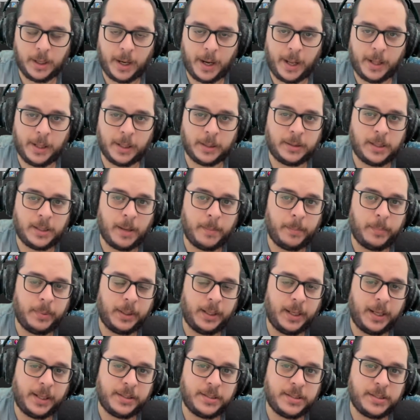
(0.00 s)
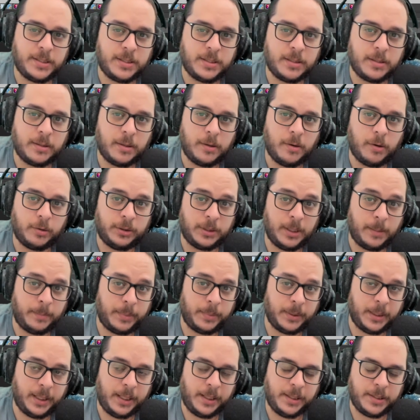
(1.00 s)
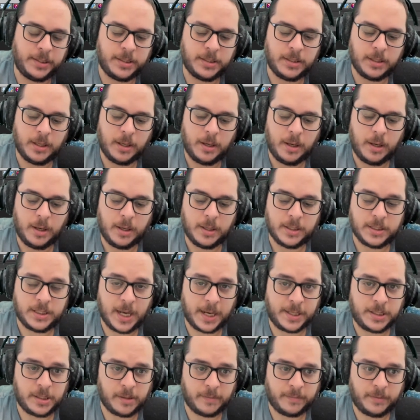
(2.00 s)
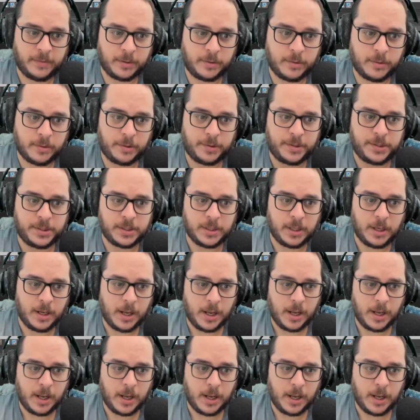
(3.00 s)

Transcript: in the templates or templates section of the course.